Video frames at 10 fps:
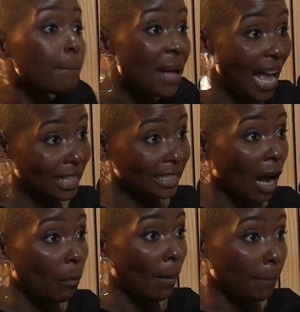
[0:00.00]

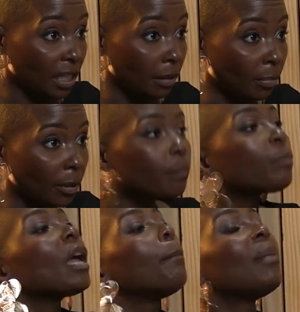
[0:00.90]
impact our people.
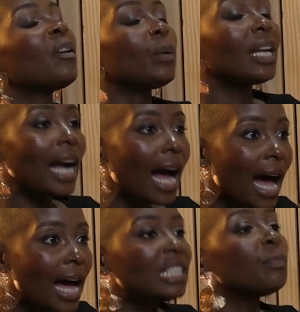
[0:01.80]
But we
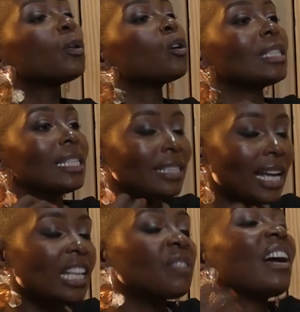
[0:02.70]
can't because
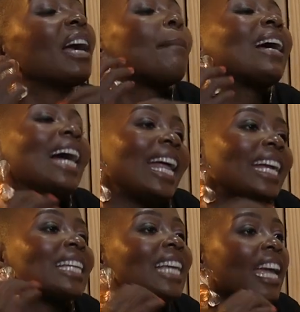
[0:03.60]
it's my
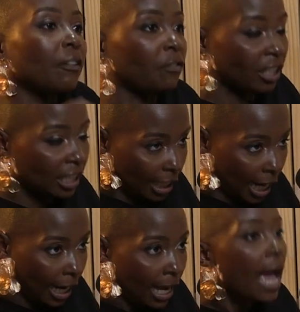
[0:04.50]
character every
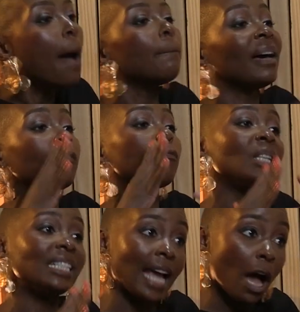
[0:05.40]
day. But
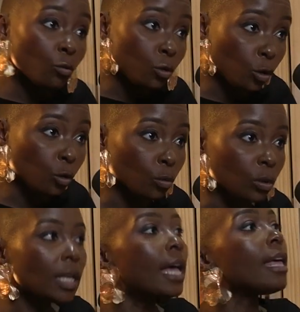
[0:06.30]
if we down
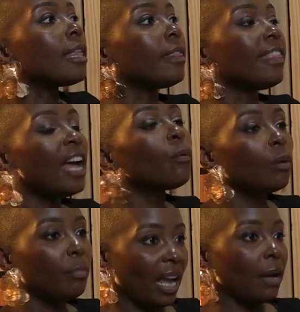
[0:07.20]
tools,
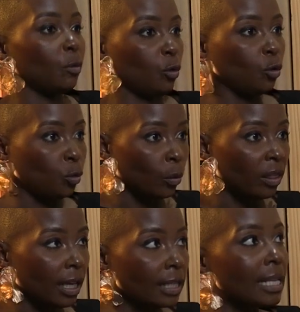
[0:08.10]
then we'll be able to
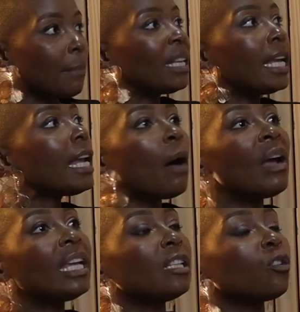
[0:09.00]
do things. I mean, in
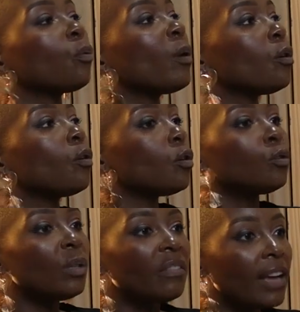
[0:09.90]
our industry, when you
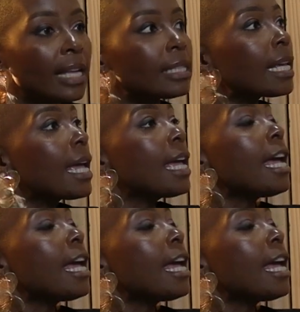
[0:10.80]
go to events,